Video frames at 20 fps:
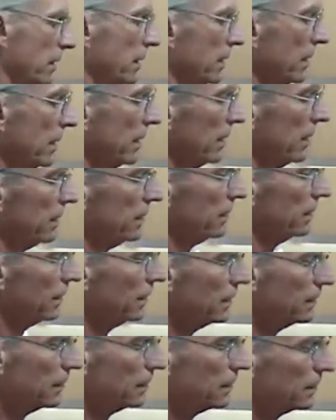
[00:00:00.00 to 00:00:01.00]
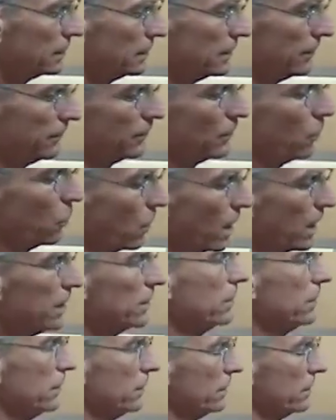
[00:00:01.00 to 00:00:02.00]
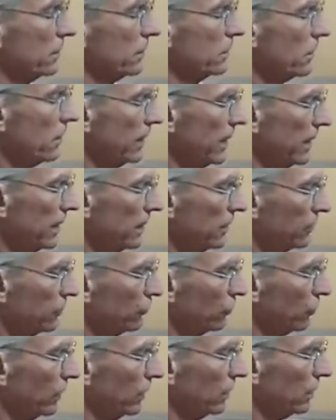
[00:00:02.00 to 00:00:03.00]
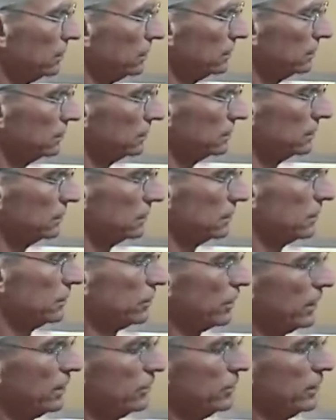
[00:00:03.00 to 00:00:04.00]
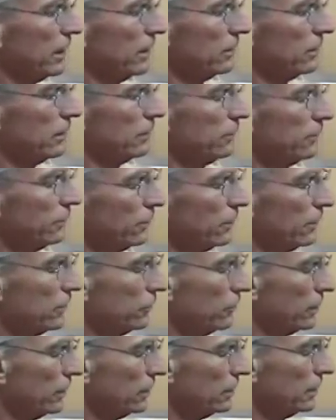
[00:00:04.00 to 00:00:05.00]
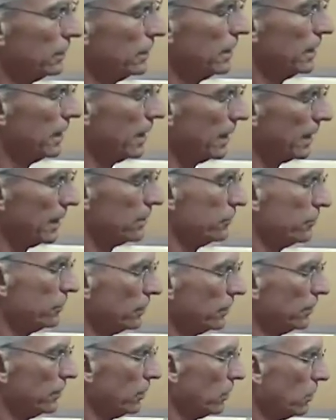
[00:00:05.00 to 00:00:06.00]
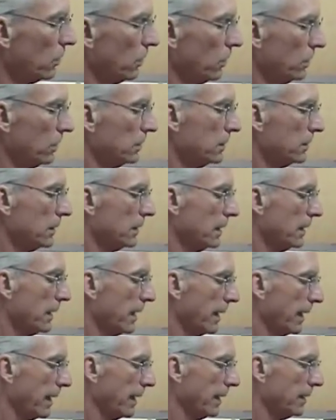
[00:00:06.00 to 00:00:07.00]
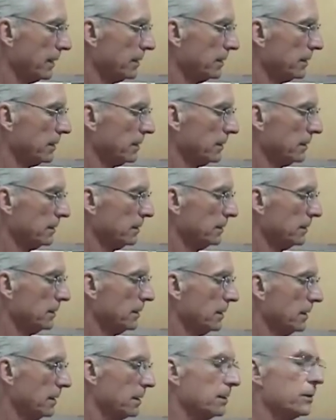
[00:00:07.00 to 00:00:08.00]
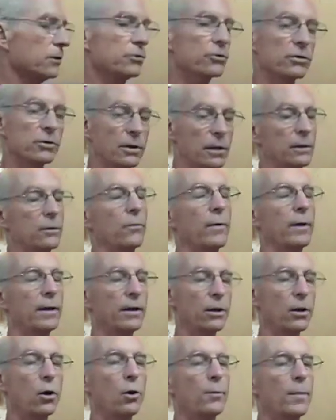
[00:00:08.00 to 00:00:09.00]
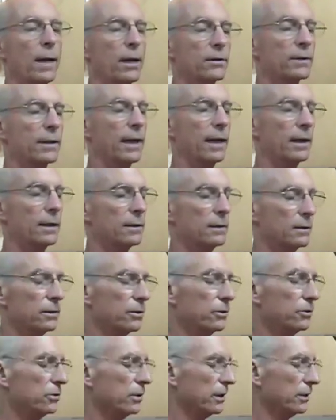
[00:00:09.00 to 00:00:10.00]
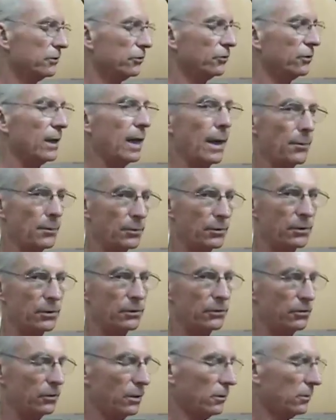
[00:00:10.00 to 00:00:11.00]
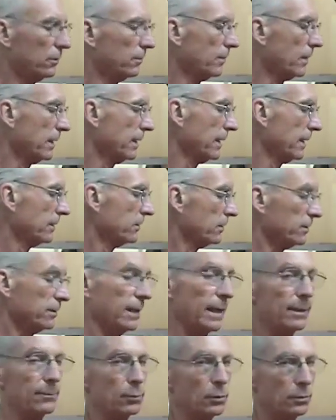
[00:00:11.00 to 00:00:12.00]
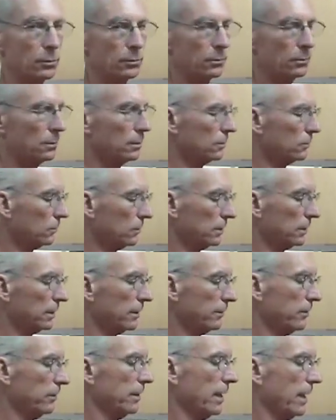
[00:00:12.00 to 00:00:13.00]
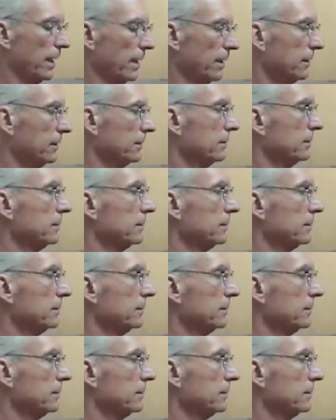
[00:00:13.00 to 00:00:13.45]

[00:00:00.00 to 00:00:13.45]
going to need, if you want to, you could go ahead and drill, change out this for a drill, and drill your hole. And there's another way to go about that, using stops. So my next example will give you that.